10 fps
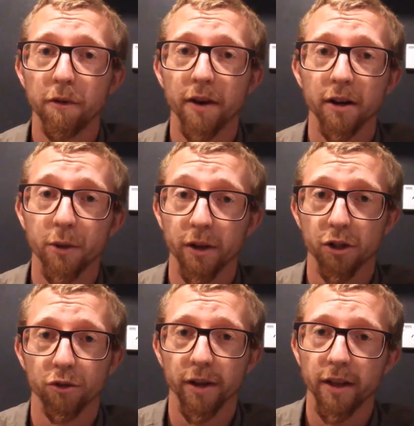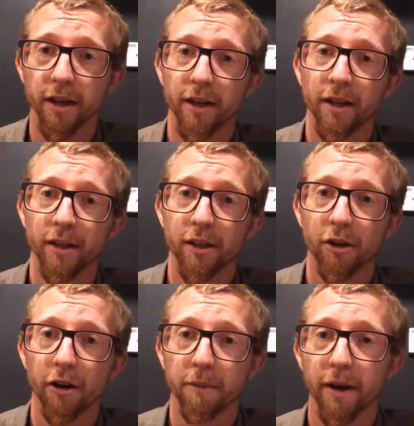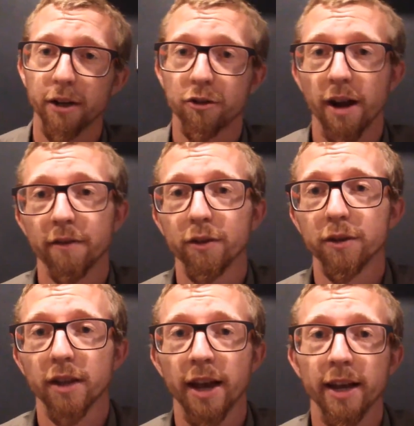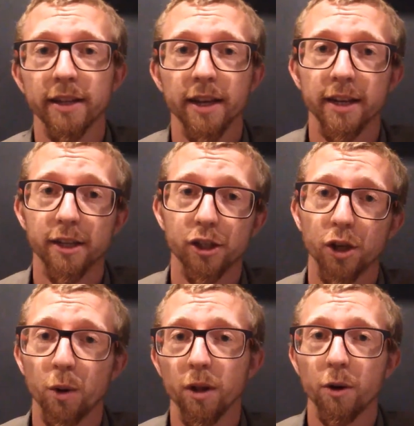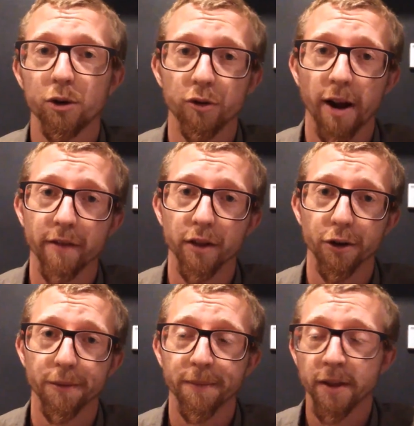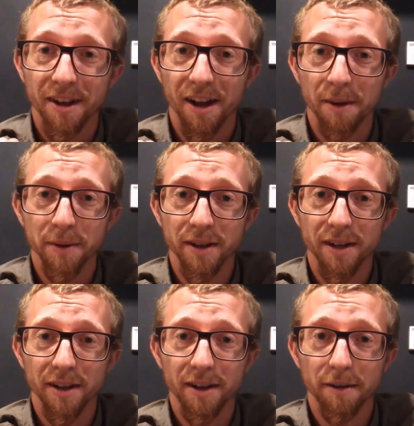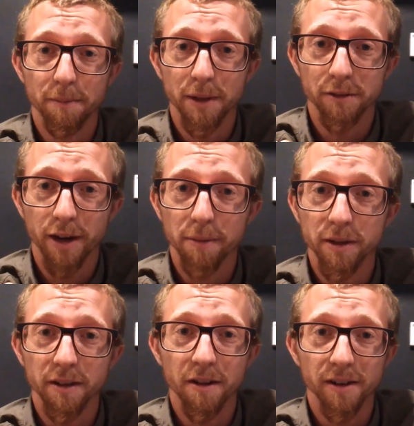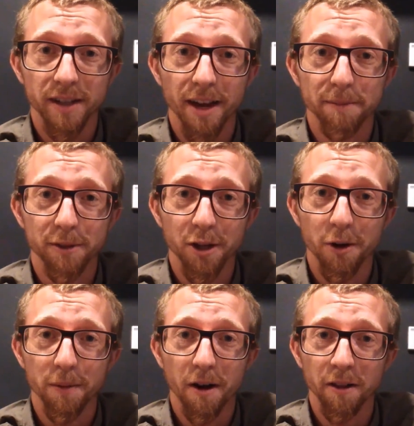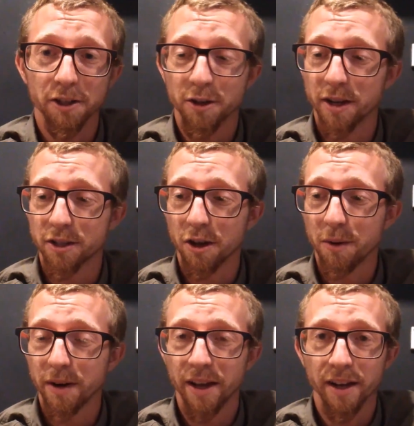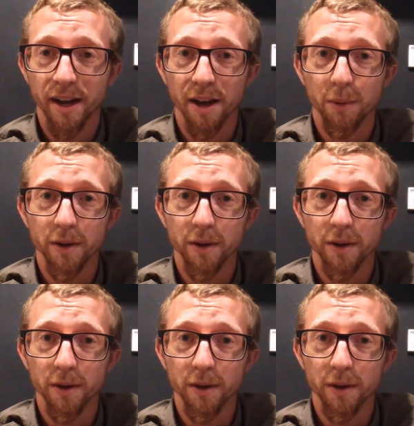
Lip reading: moving on to Australia and starting my travels as a solo traveler. I've been rambling a long time, so I'll let you guys go, and I